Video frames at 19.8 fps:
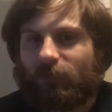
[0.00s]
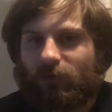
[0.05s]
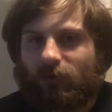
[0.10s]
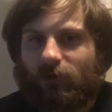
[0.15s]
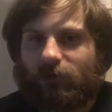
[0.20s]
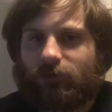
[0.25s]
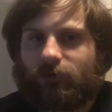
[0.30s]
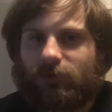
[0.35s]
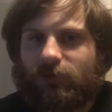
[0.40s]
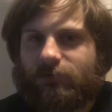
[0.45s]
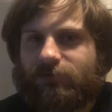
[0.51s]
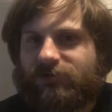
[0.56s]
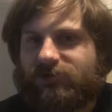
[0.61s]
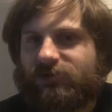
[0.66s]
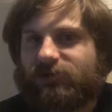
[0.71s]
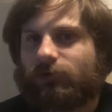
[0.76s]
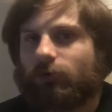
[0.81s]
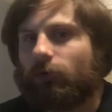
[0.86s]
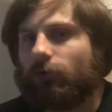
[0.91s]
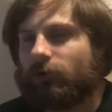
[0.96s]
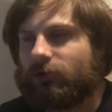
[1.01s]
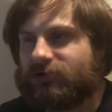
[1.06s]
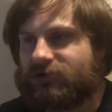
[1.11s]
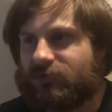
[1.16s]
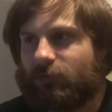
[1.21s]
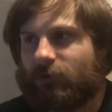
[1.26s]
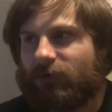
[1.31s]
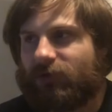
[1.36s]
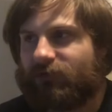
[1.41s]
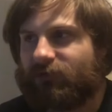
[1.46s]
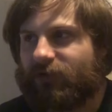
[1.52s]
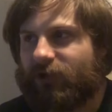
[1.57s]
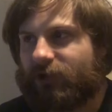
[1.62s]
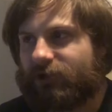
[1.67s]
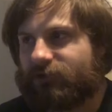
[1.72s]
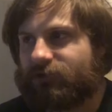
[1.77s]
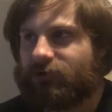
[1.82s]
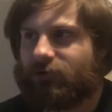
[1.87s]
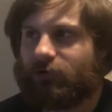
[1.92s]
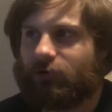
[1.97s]
Or you keep stores in one
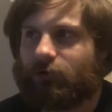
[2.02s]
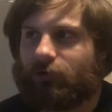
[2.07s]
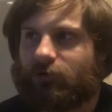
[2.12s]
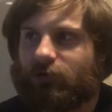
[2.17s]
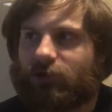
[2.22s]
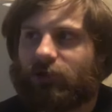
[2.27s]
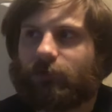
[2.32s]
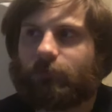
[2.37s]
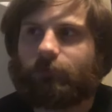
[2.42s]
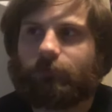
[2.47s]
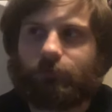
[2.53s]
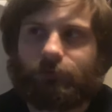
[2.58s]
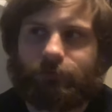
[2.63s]
section, you'll keep